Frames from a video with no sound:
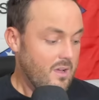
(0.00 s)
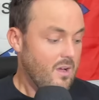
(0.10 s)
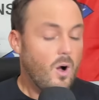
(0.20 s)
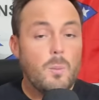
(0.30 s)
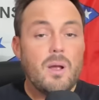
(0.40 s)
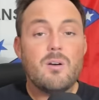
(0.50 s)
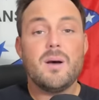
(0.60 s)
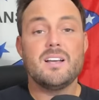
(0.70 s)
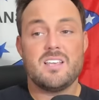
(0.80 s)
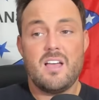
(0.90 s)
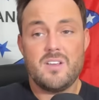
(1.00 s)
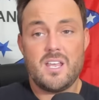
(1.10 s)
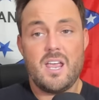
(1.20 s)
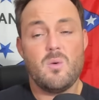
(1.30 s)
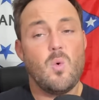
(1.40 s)
Hope everybody's having
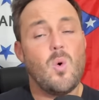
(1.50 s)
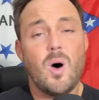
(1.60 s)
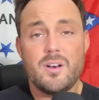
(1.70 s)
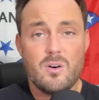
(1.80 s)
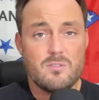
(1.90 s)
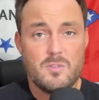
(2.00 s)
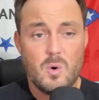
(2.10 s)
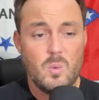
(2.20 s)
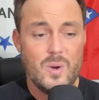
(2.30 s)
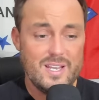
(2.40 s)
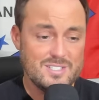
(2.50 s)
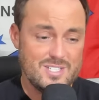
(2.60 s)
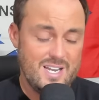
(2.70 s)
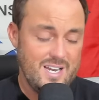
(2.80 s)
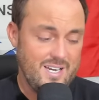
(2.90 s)
a wonderful
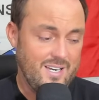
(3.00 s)
Wednesday.